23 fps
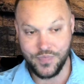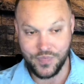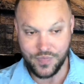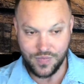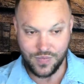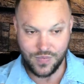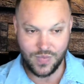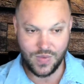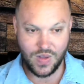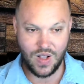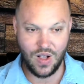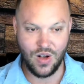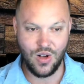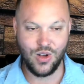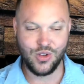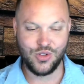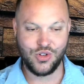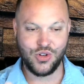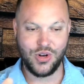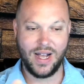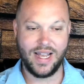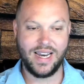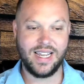I'll try to
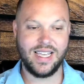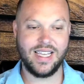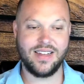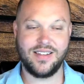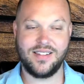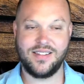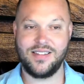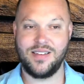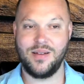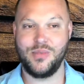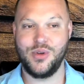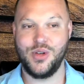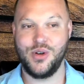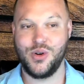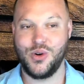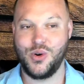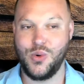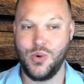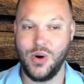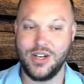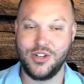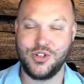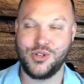get to some of your
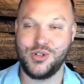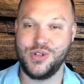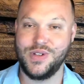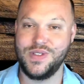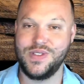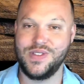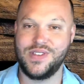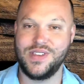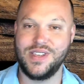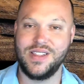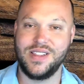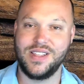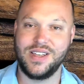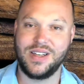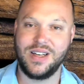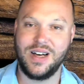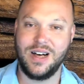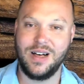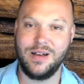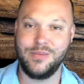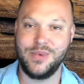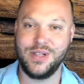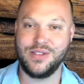questions in the
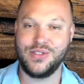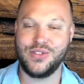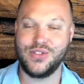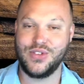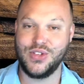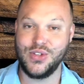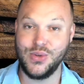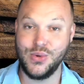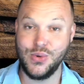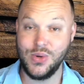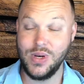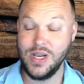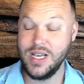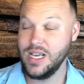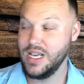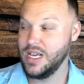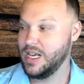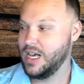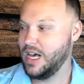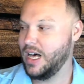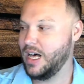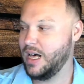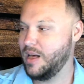comments too.
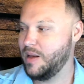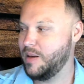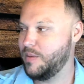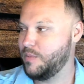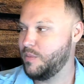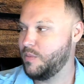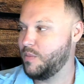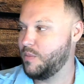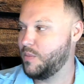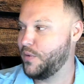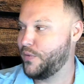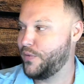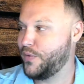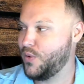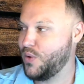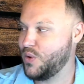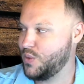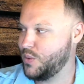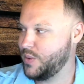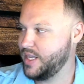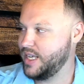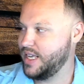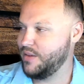Uh, before we give
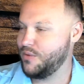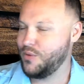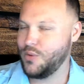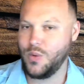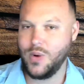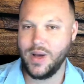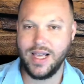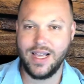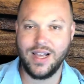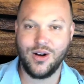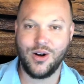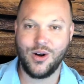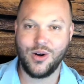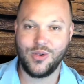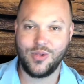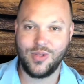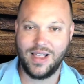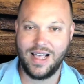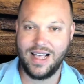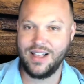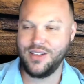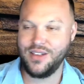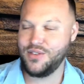away our last
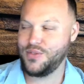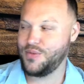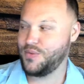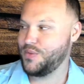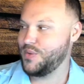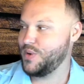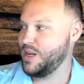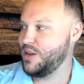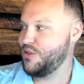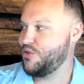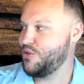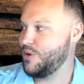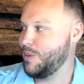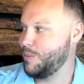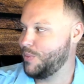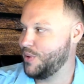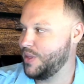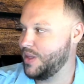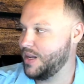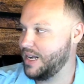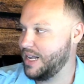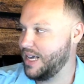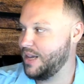free trip of the night,
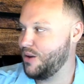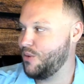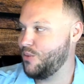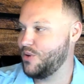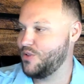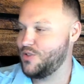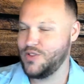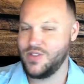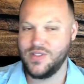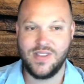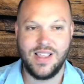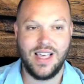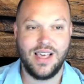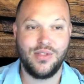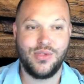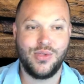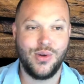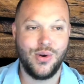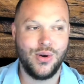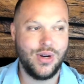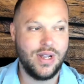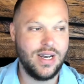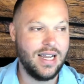which is that
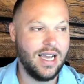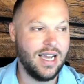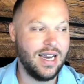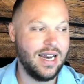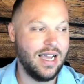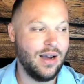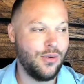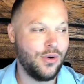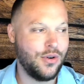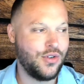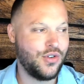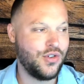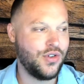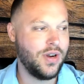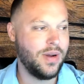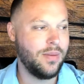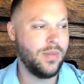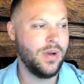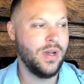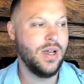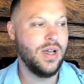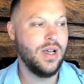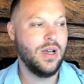39 hour trip,
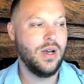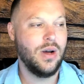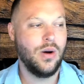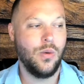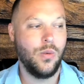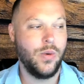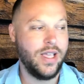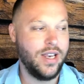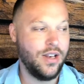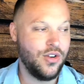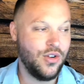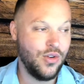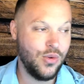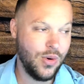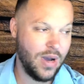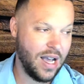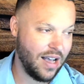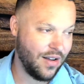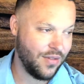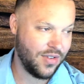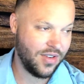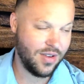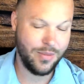we do have some
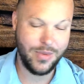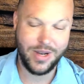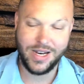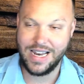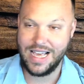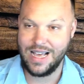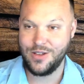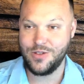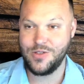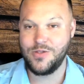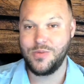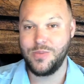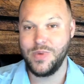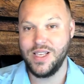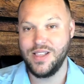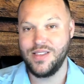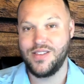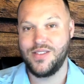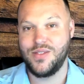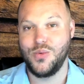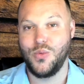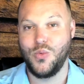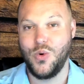announcements. One
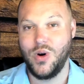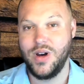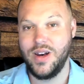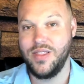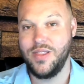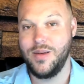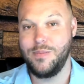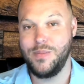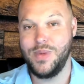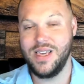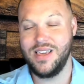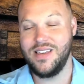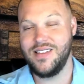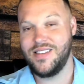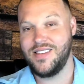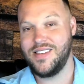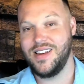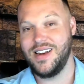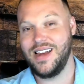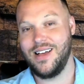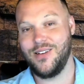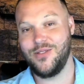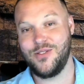of the biggest
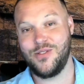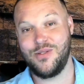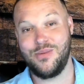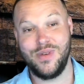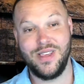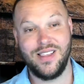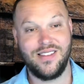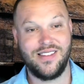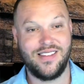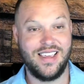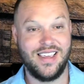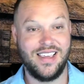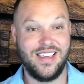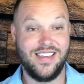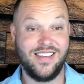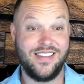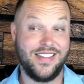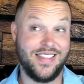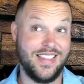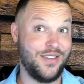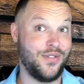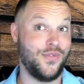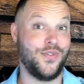announcements is this
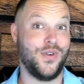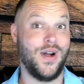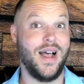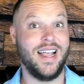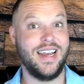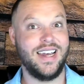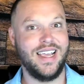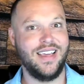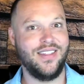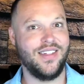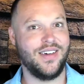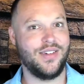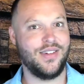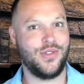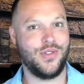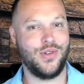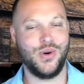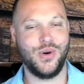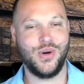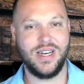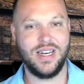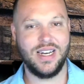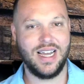Friday, the
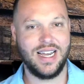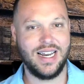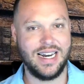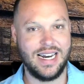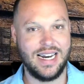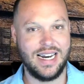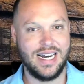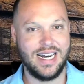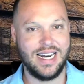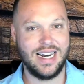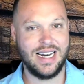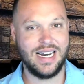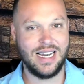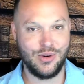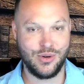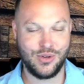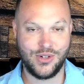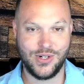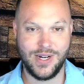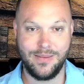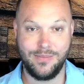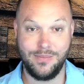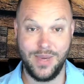39 hour trip,
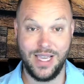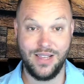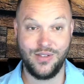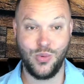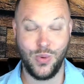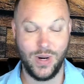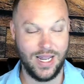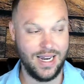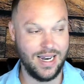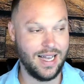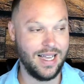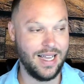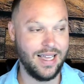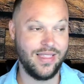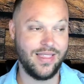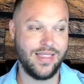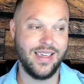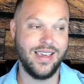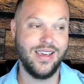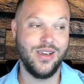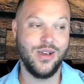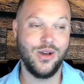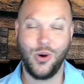May 29th
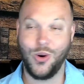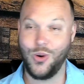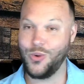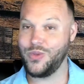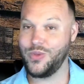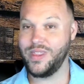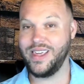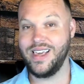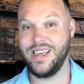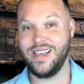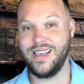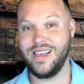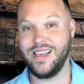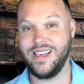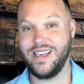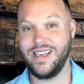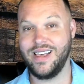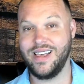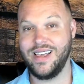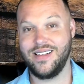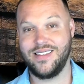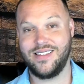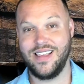only has
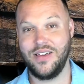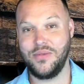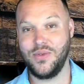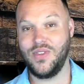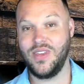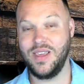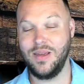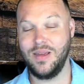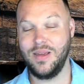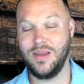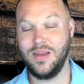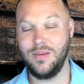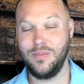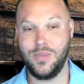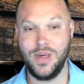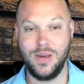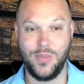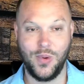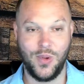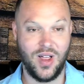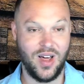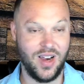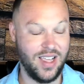17 people on
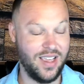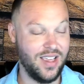it.